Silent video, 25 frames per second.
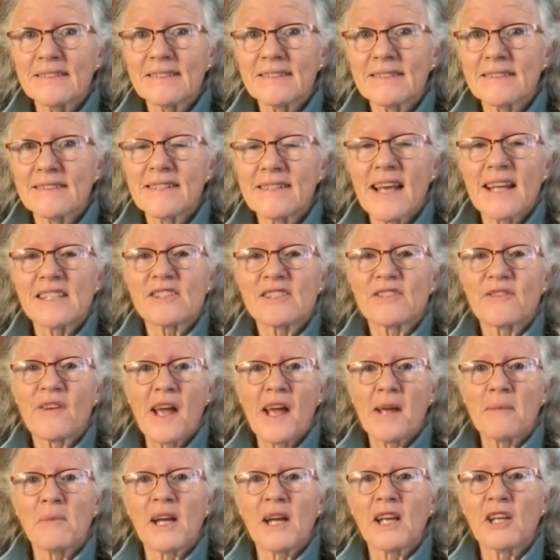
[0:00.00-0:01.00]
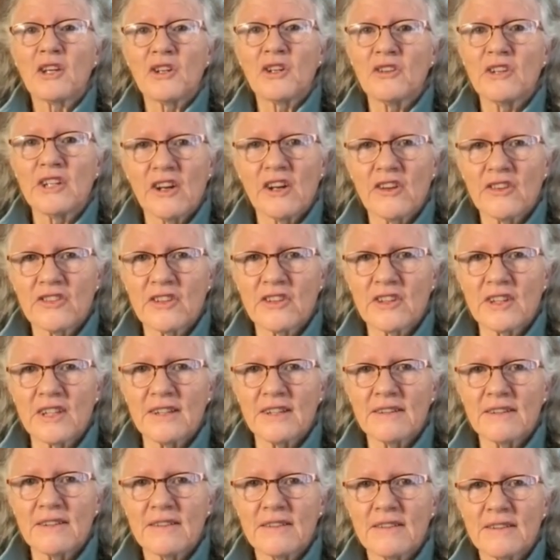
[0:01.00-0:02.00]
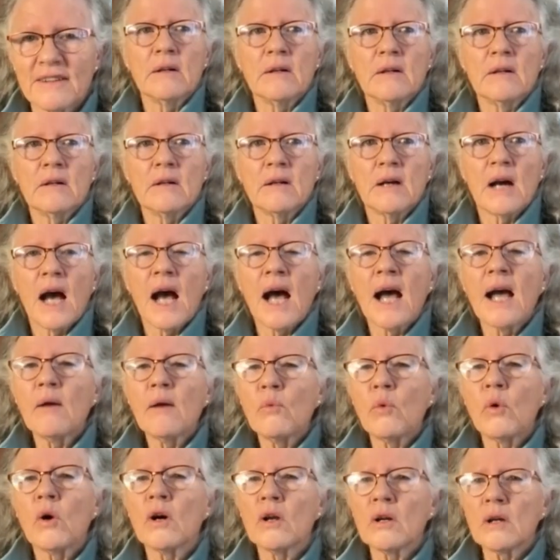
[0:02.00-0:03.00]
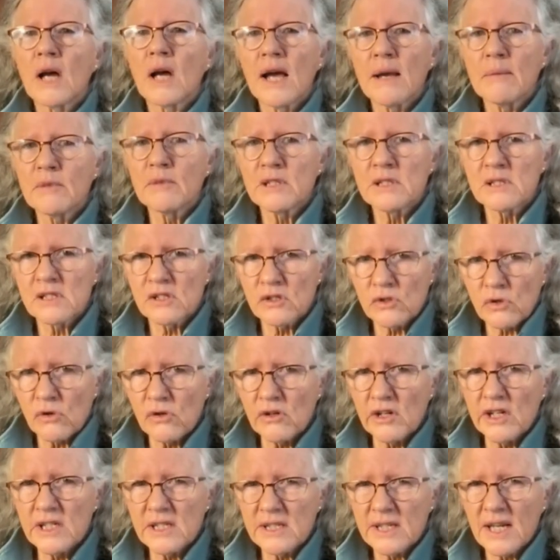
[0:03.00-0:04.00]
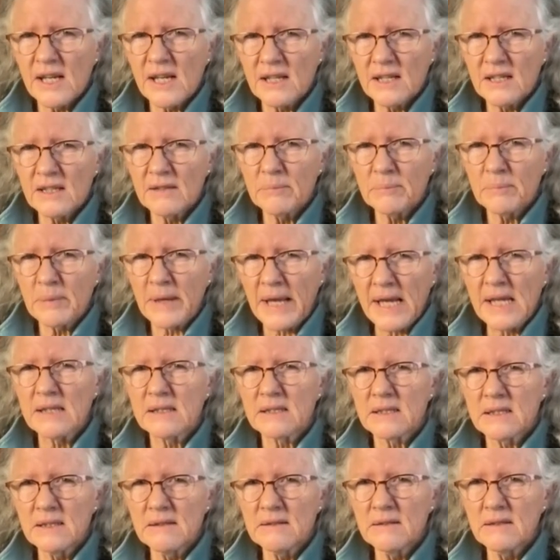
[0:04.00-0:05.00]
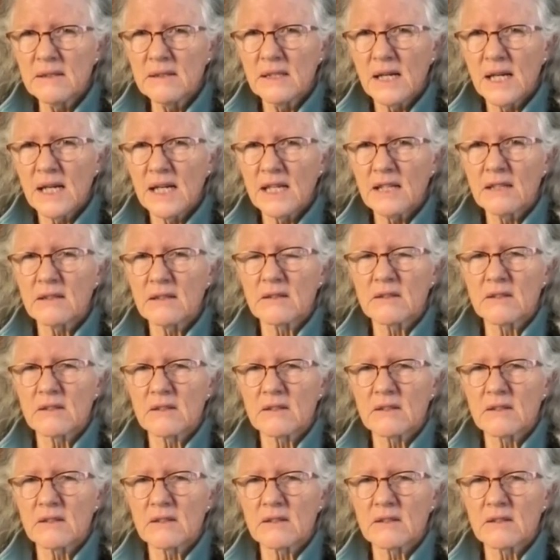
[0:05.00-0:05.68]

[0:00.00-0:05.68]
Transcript: satisfying my curiosity. I'm a storyteller painter. I